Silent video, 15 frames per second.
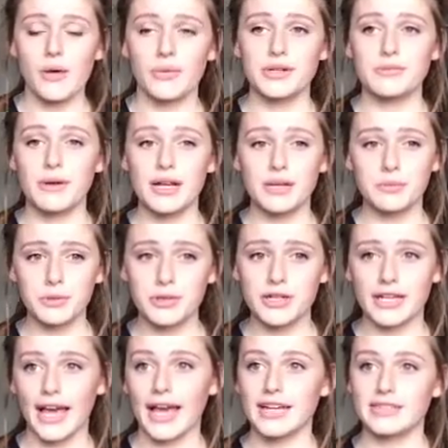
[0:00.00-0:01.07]
which made it more
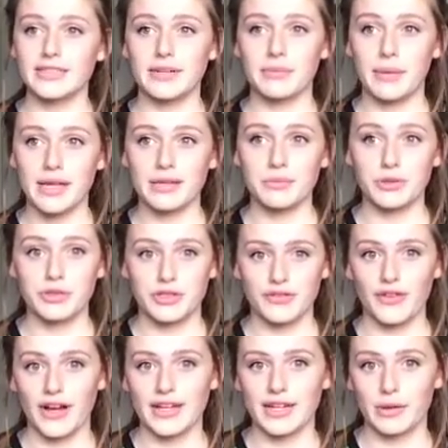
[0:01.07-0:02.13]
engaging and made them want to
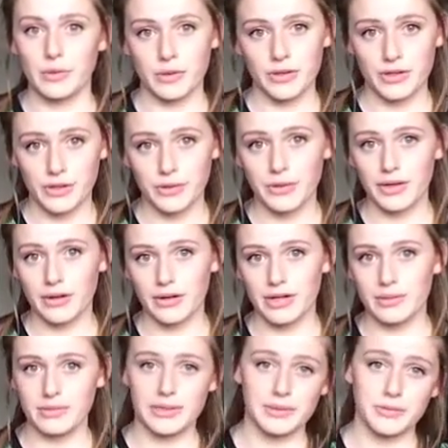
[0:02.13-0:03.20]
find out what the new
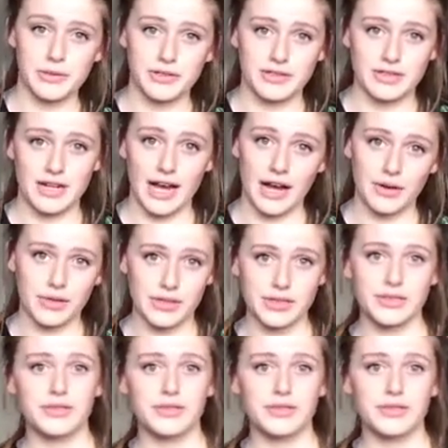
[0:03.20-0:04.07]
equilibrium was and how